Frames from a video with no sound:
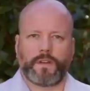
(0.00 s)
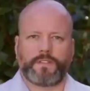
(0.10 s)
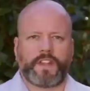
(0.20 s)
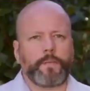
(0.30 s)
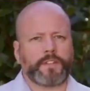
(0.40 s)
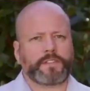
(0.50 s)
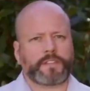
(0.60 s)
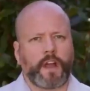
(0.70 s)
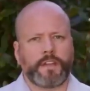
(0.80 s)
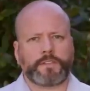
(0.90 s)
Damn it,
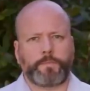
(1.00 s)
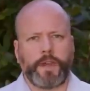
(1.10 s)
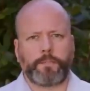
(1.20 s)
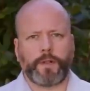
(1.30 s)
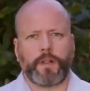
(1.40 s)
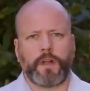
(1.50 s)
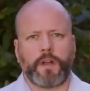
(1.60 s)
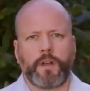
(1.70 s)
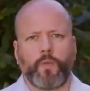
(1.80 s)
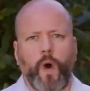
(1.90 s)
science people,
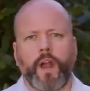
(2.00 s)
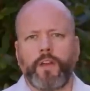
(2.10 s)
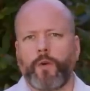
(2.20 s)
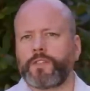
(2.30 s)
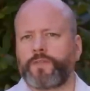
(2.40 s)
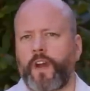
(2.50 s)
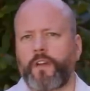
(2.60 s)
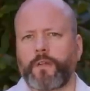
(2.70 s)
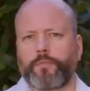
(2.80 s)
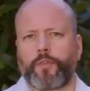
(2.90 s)
why are you always
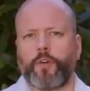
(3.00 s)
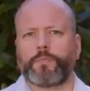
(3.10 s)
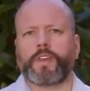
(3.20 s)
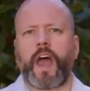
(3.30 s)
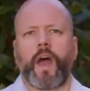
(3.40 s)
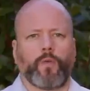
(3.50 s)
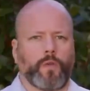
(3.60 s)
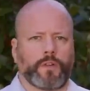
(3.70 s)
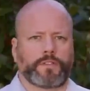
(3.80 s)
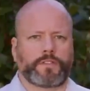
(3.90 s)
firing probes
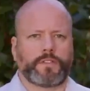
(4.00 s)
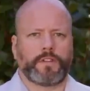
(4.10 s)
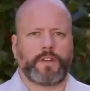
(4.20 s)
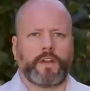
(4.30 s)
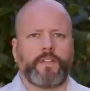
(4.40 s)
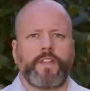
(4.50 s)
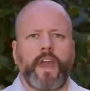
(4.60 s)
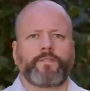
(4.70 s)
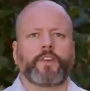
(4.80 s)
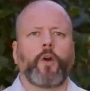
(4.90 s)
outwards? And then they
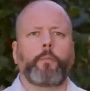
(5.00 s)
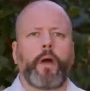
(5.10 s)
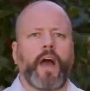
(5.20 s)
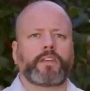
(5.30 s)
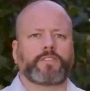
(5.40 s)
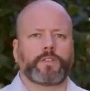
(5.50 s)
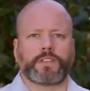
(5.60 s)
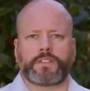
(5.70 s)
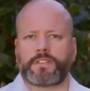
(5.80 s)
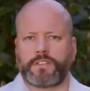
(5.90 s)
have to go past all
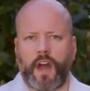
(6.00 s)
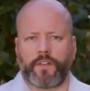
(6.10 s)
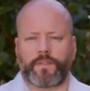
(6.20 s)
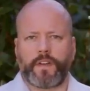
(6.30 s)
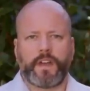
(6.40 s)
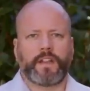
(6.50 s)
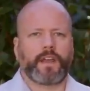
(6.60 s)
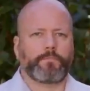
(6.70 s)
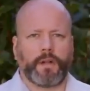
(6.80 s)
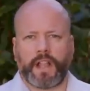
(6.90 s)
this stuff,
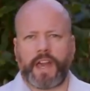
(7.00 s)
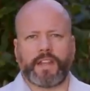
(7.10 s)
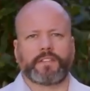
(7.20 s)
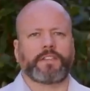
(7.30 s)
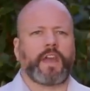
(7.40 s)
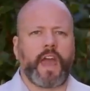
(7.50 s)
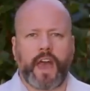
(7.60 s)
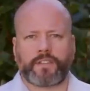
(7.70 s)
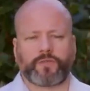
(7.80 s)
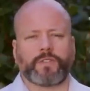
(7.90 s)
like planets and
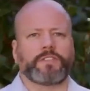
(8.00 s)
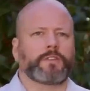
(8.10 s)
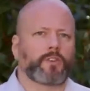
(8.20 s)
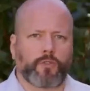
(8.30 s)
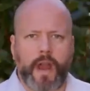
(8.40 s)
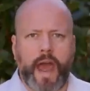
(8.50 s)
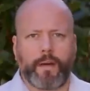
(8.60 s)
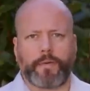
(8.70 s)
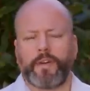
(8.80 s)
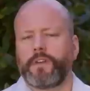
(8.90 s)
asteroids and
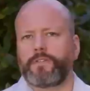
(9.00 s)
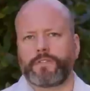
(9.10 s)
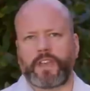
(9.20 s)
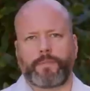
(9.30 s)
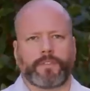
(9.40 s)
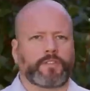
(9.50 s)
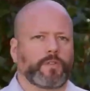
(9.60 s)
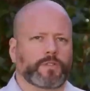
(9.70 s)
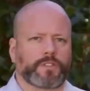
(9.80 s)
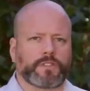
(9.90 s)
crap, to escape the
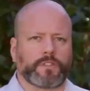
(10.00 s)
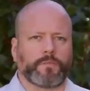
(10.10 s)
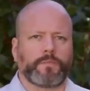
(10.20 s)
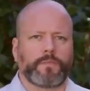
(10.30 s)
solar system.